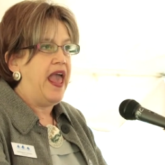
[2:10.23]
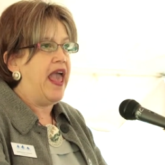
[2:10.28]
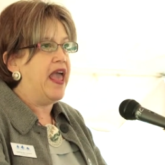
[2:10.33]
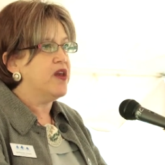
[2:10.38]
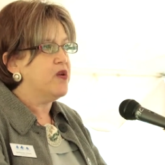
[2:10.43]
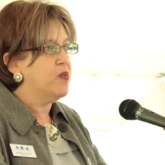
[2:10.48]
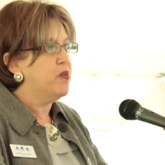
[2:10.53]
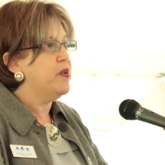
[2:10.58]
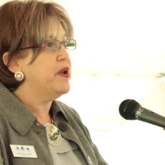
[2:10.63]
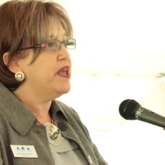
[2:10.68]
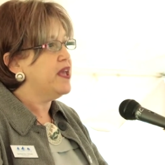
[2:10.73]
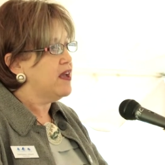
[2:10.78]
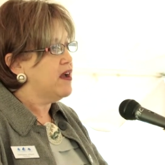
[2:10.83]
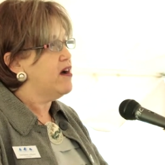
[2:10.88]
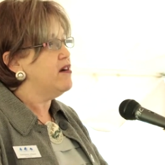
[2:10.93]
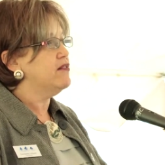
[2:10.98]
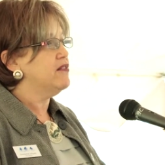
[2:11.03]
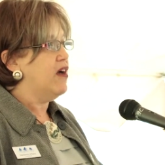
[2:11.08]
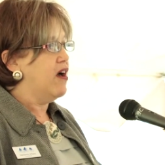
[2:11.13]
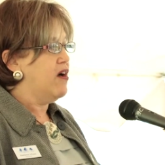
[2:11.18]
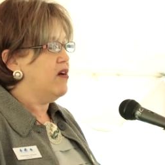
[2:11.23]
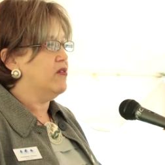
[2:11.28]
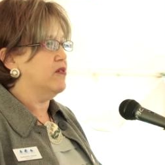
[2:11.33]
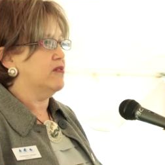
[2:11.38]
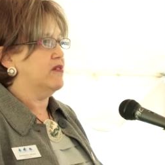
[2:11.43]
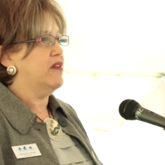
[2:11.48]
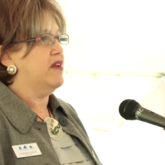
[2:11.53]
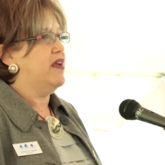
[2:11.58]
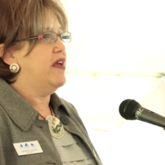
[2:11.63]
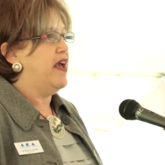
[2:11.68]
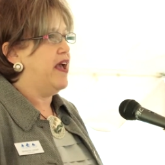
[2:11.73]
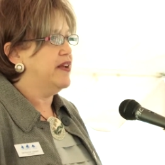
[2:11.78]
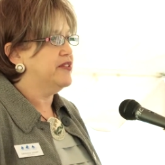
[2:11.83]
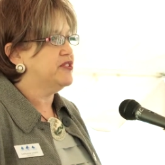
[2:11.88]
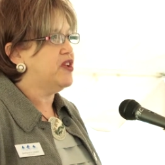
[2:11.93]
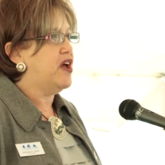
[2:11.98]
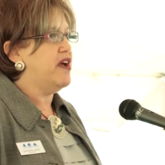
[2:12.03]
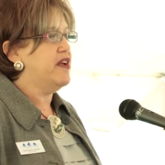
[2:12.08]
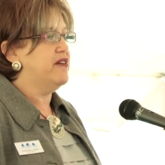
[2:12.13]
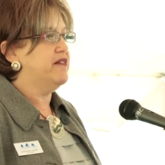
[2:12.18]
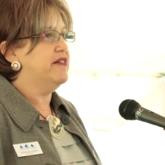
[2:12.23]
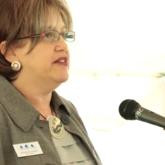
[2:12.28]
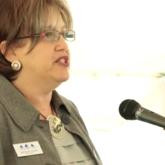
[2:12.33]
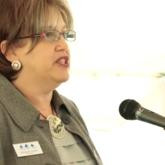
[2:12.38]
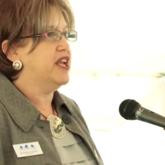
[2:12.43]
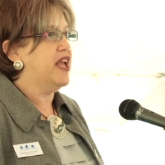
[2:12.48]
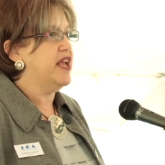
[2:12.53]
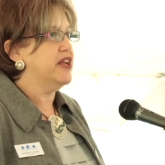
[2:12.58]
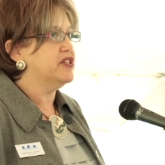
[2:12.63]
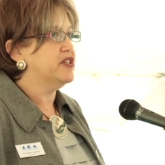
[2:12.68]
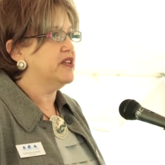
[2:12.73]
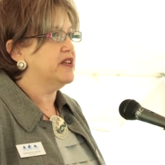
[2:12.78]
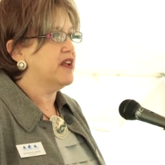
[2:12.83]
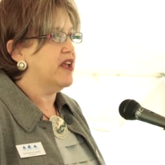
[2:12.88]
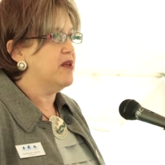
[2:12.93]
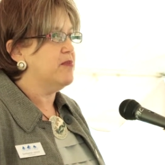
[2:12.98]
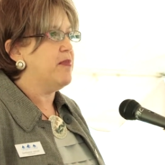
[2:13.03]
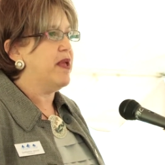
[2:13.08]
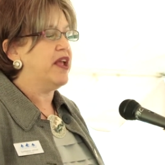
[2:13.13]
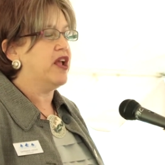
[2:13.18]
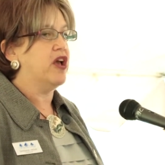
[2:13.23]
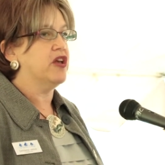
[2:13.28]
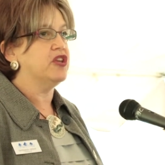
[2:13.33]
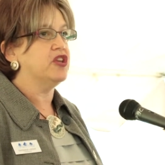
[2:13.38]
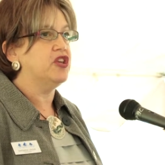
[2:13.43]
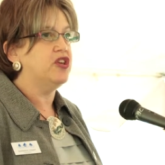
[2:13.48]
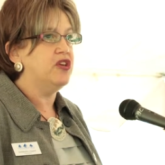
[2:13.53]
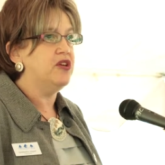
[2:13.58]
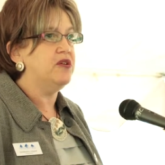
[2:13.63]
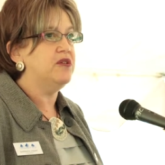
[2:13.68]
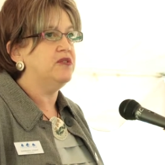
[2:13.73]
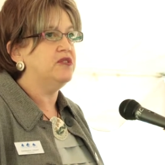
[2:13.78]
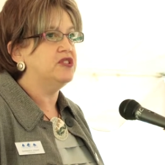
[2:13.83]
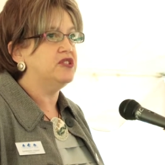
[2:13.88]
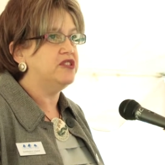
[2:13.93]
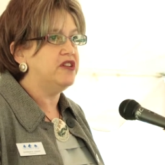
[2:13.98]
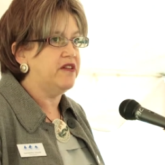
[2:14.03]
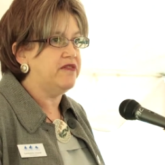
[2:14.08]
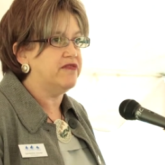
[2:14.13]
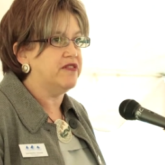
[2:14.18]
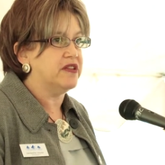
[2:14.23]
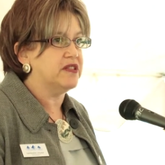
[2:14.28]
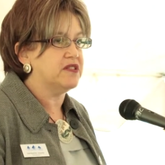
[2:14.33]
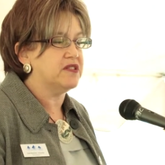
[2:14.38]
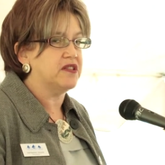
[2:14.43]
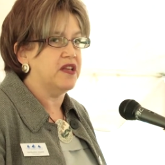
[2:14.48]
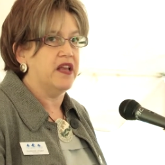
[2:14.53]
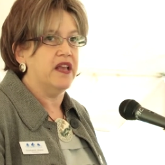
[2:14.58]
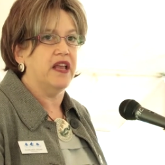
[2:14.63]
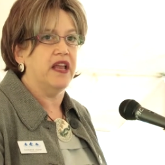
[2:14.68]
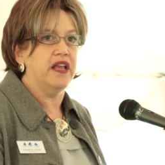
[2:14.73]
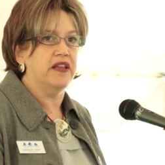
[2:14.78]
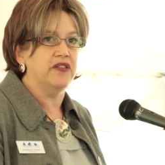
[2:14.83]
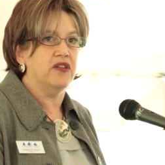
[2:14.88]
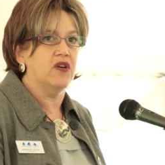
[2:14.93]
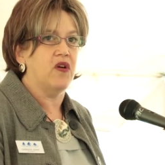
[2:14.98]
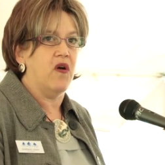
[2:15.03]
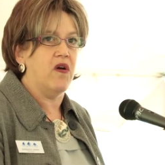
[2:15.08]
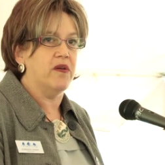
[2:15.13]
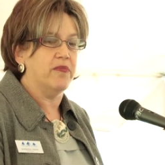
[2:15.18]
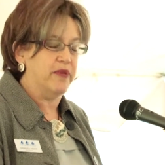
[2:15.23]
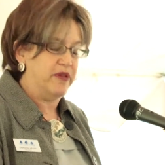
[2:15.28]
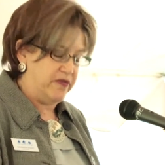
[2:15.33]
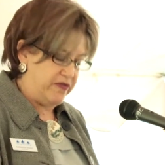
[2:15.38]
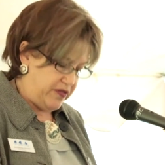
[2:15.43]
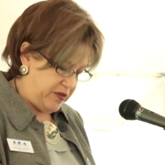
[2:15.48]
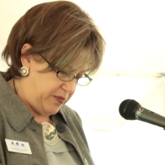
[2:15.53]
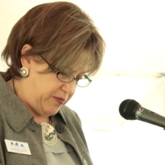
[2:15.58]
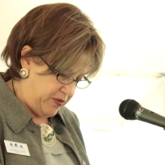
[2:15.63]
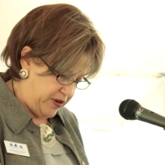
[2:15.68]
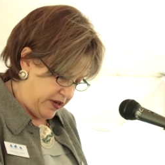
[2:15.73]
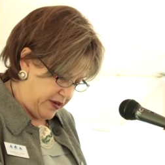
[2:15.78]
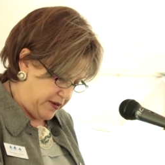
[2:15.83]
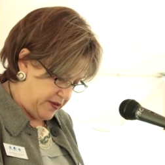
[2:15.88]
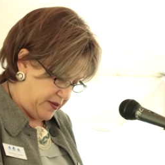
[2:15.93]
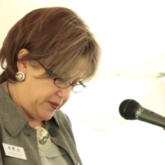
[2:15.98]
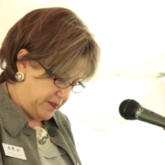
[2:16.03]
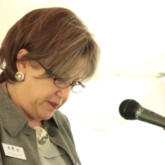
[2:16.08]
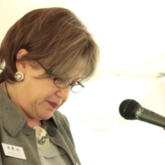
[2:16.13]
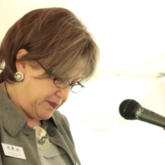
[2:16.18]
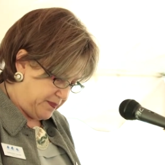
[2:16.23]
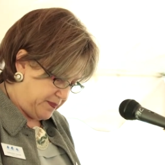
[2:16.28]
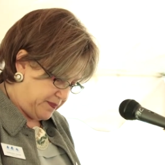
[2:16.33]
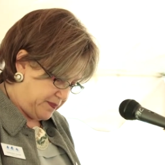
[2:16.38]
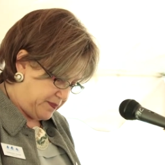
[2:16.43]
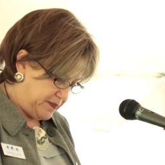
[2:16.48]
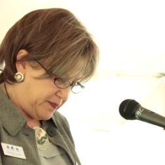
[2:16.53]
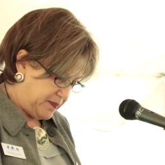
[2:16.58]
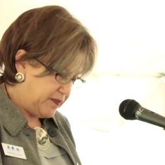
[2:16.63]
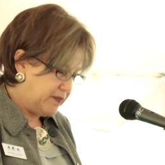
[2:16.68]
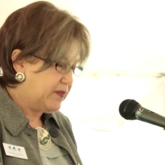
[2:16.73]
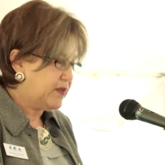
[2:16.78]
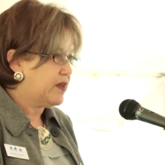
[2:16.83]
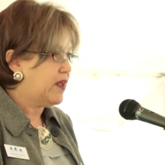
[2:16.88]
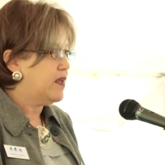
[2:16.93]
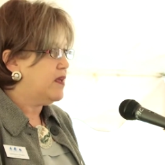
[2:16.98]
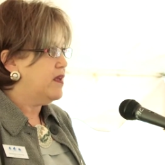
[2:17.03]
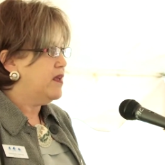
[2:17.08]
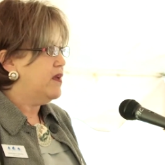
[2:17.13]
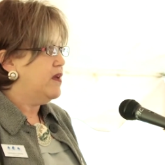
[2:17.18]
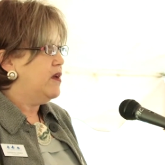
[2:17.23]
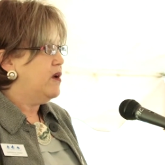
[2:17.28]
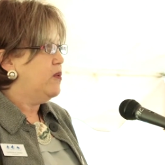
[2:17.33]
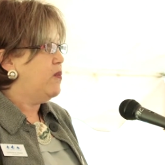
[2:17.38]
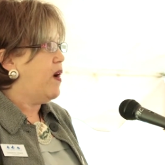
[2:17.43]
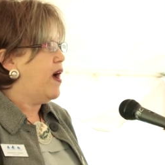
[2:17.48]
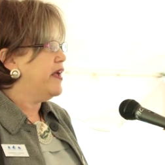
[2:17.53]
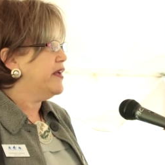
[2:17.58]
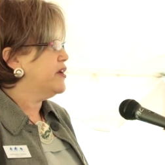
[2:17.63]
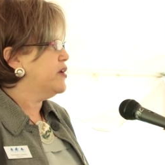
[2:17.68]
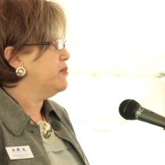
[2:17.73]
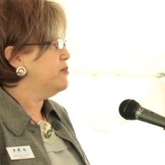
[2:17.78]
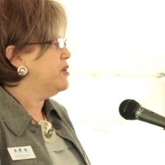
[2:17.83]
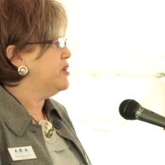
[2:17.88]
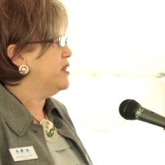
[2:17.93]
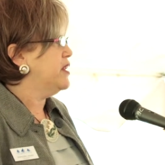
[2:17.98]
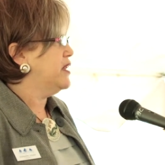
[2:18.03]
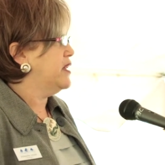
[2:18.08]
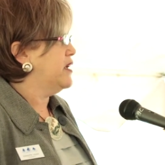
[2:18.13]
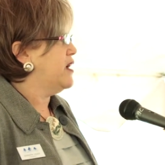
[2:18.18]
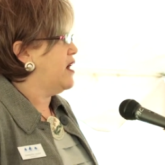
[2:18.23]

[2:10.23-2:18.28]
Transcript: And we alone, as higher education, can make a huge difference in the carbon footprint. Why community